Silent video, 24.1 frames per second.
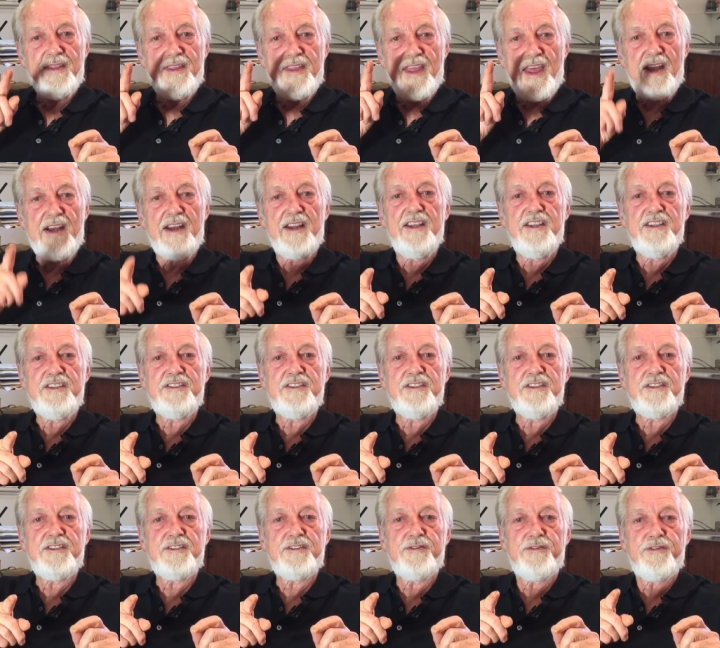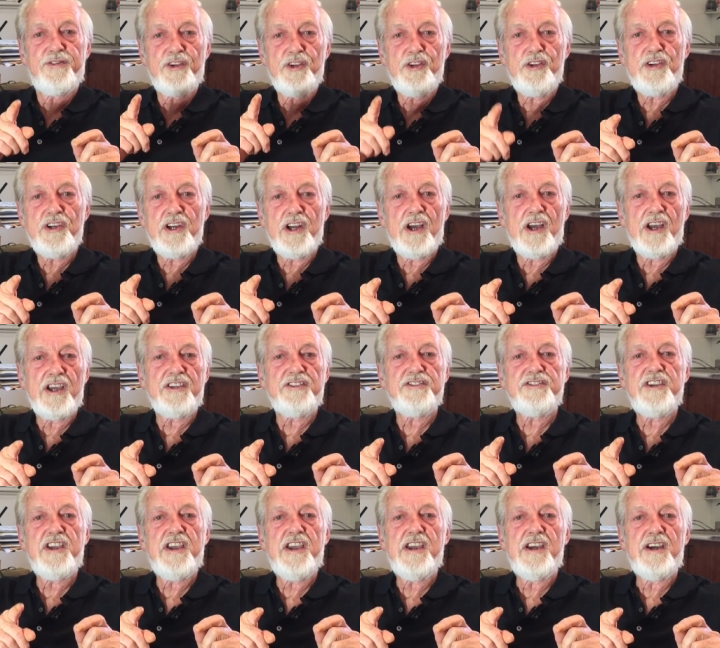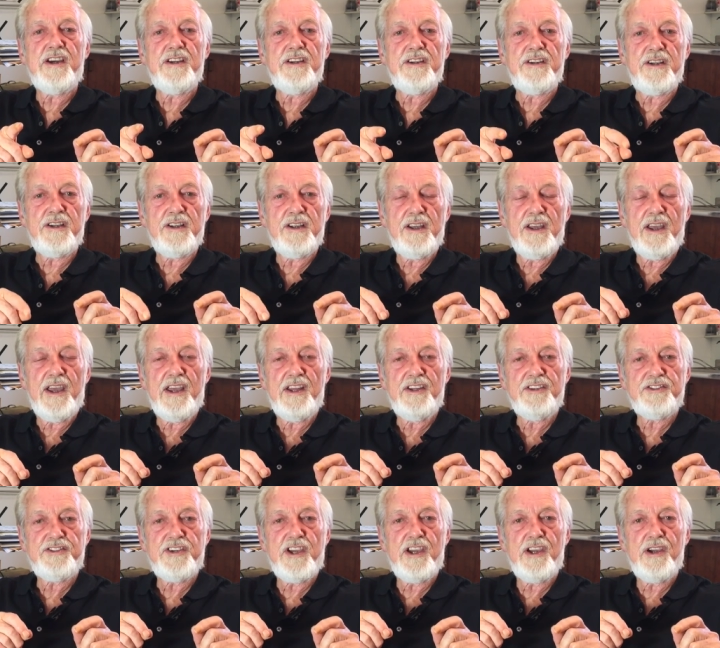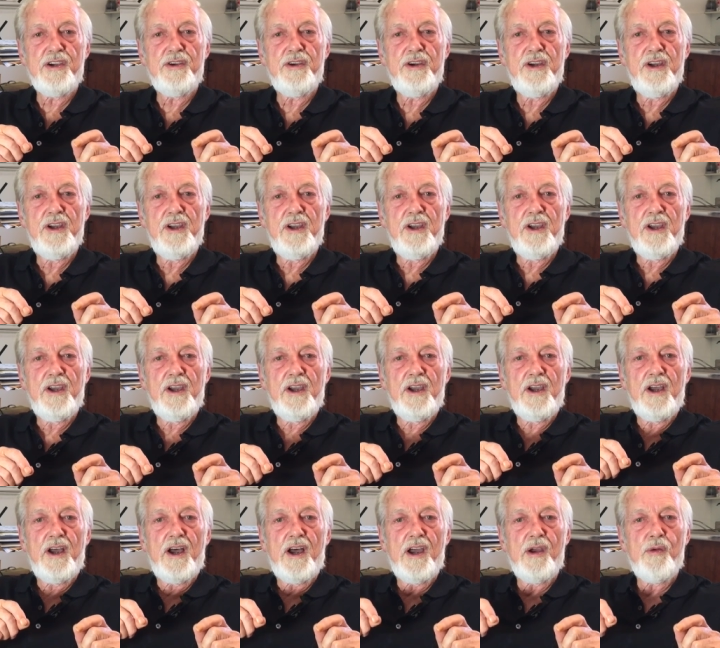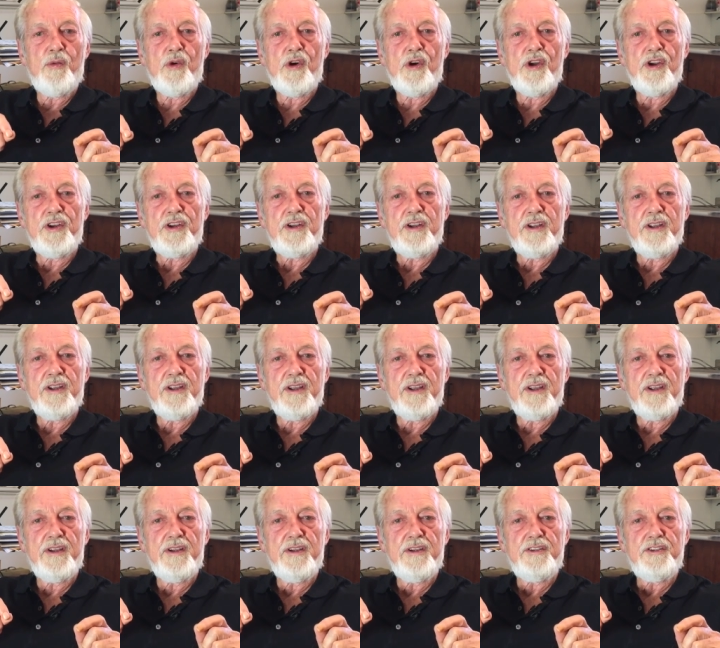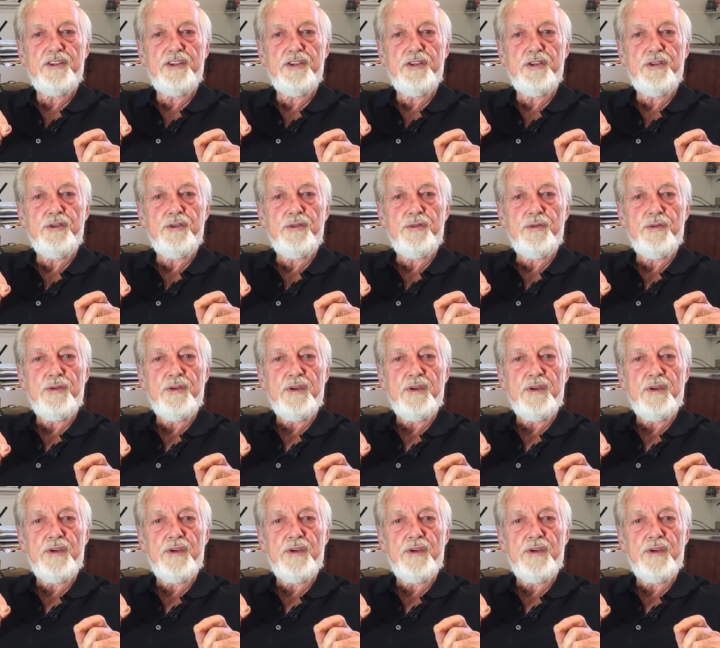that is its flute like sound. And so I want to